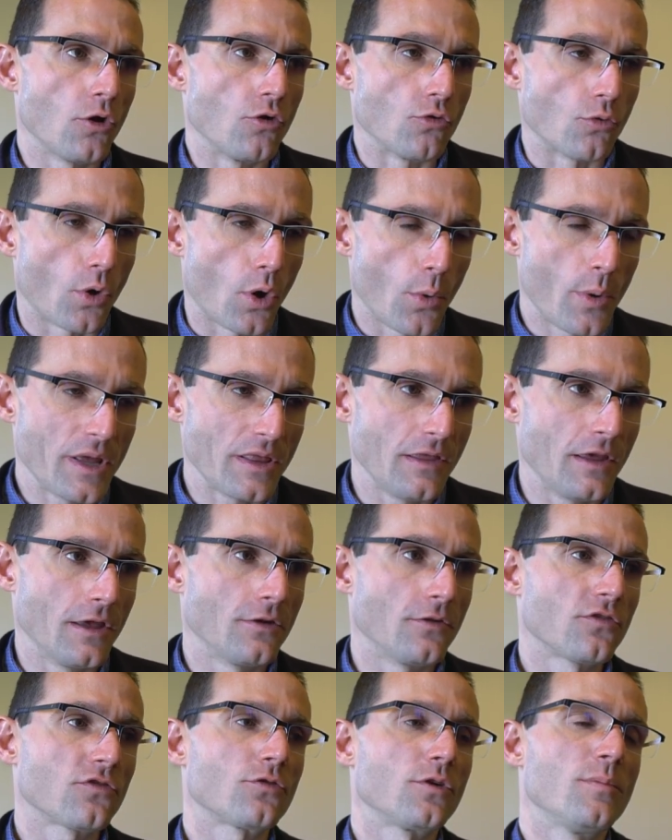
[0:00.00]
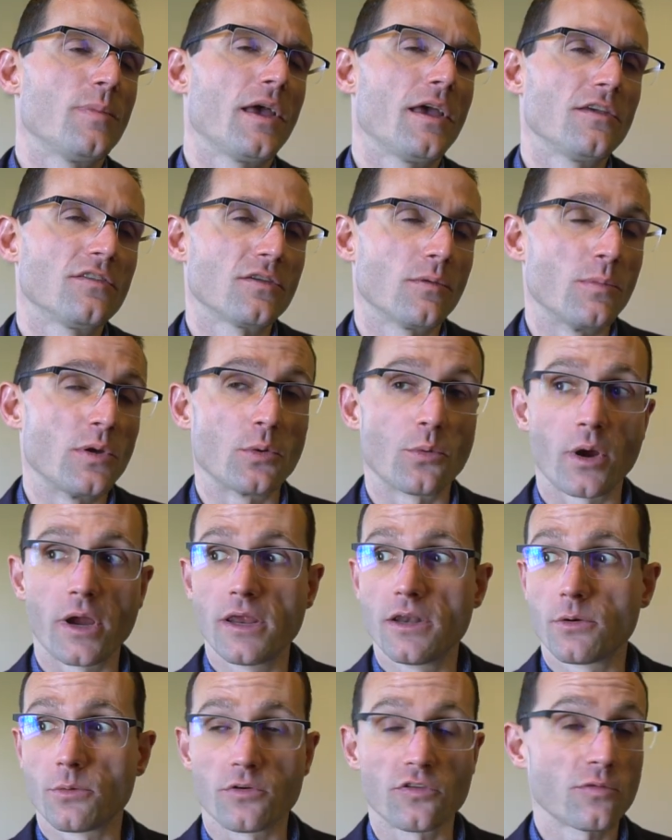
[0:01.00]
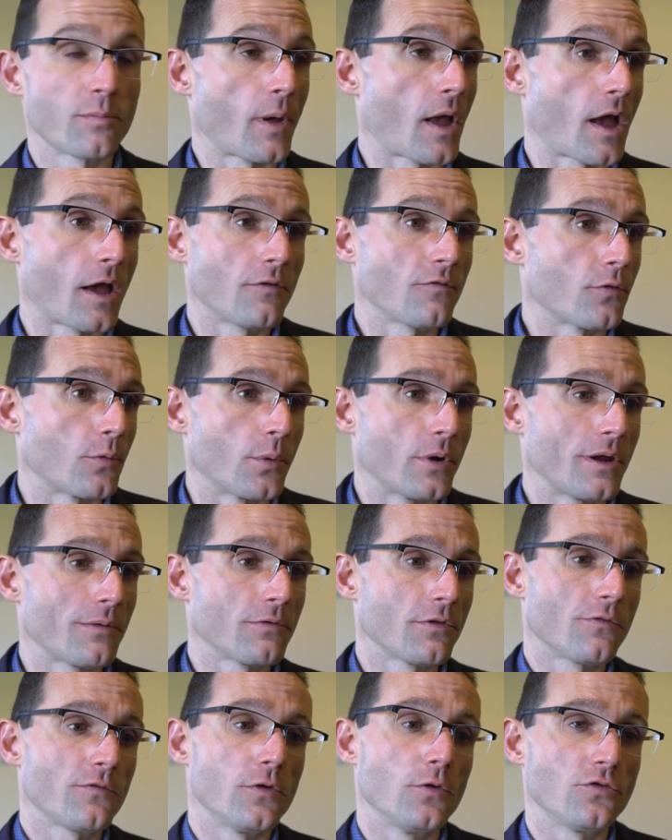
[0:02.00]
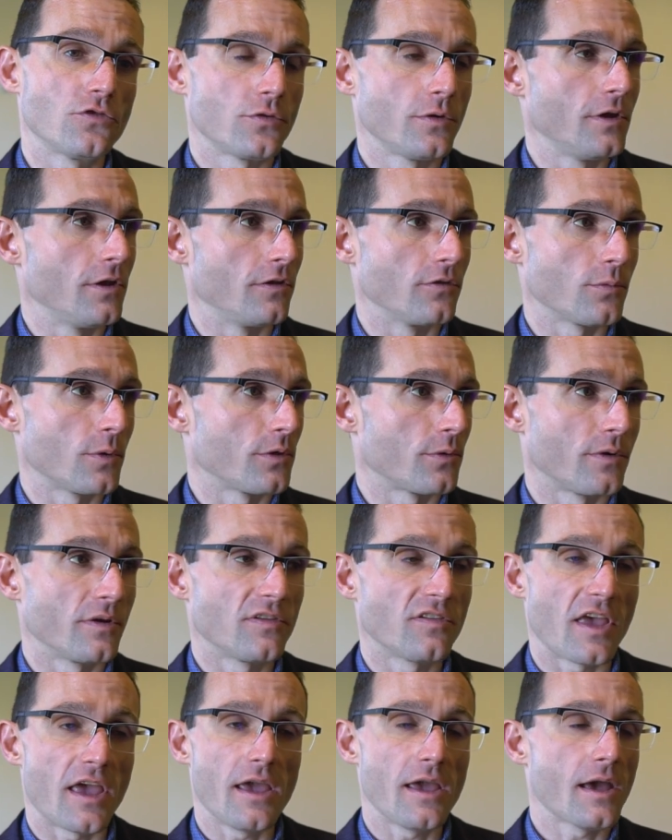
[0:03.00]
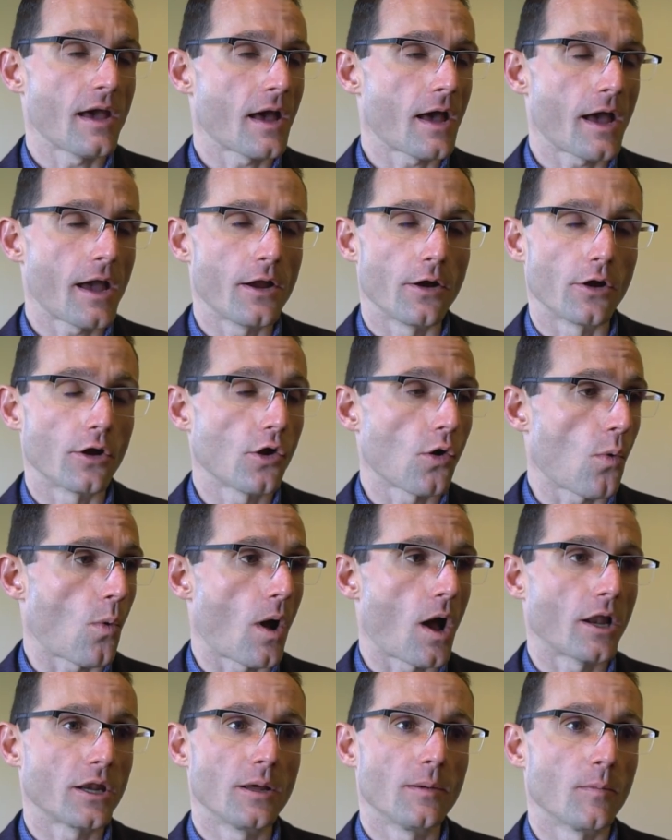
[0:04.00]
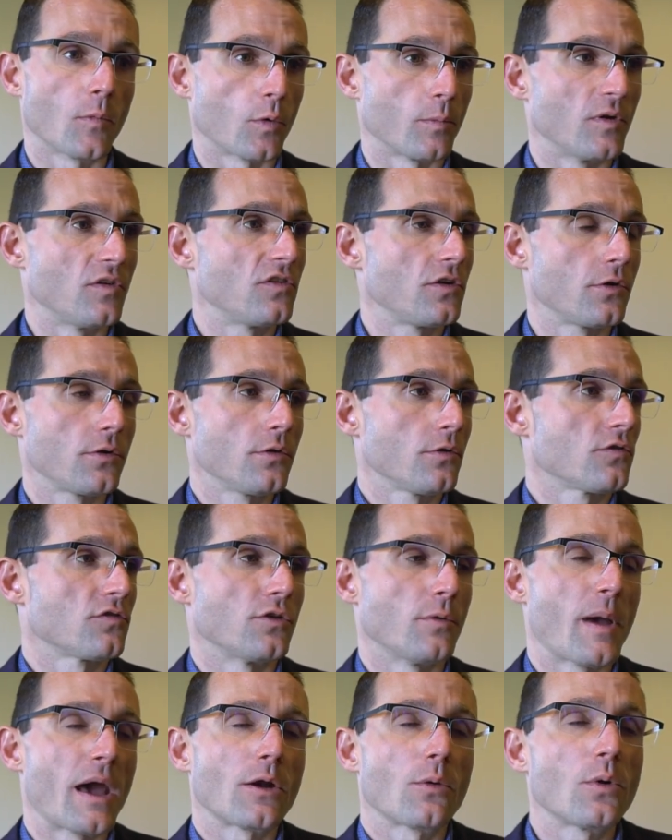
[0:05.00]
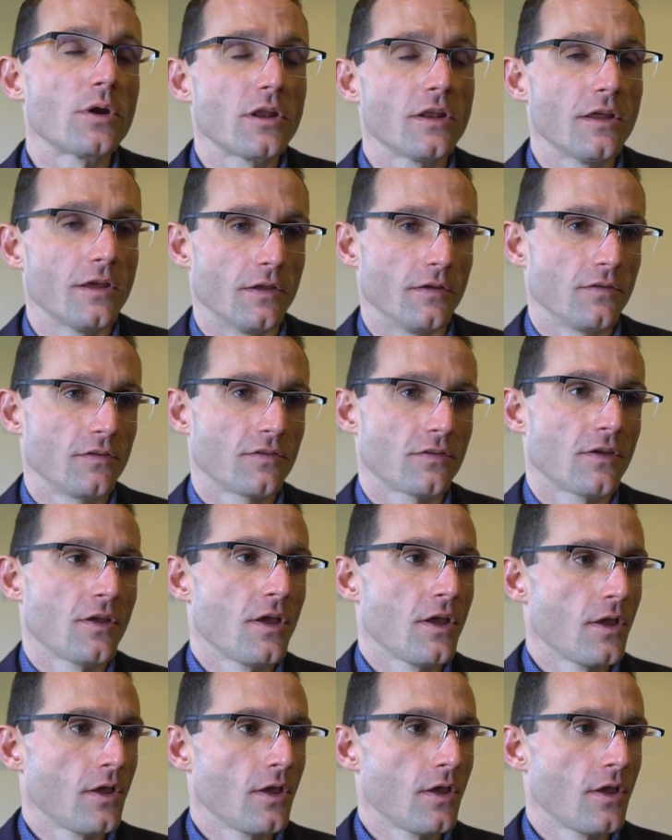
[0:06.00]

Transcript: growing the industry base, and be ready to respond for whatever the future is, whether it's A I or quantum or materials, no matter what it is.